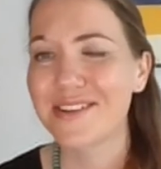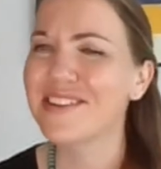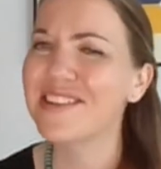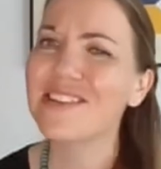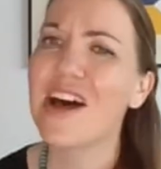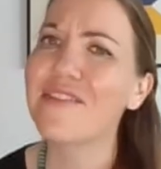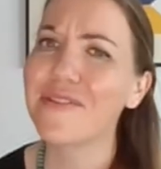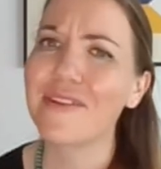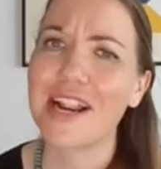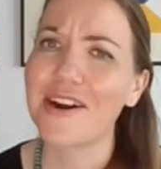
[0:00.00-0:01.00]
So there's a lot of
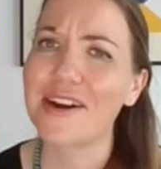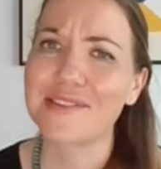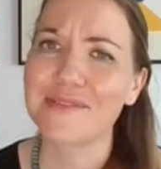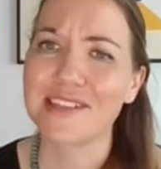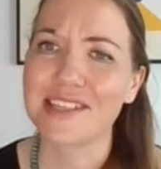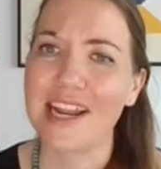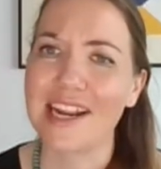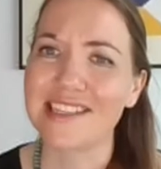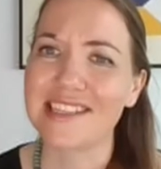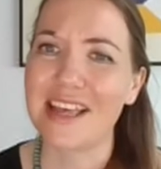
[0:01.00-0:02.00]
different areas for
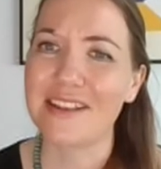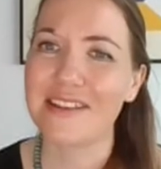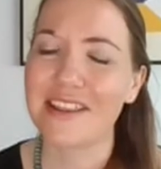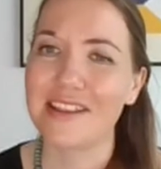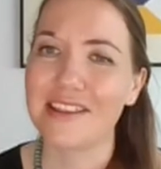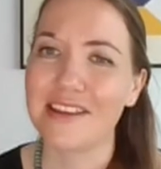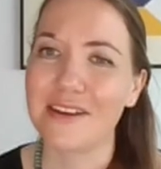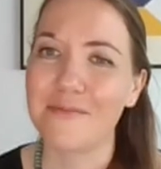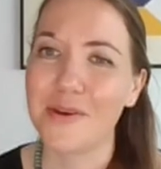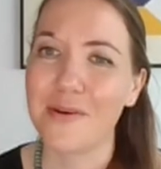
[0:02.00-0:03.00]
science that that
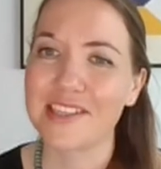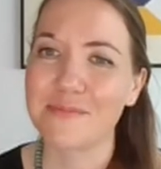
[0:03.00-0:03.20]
the U.S.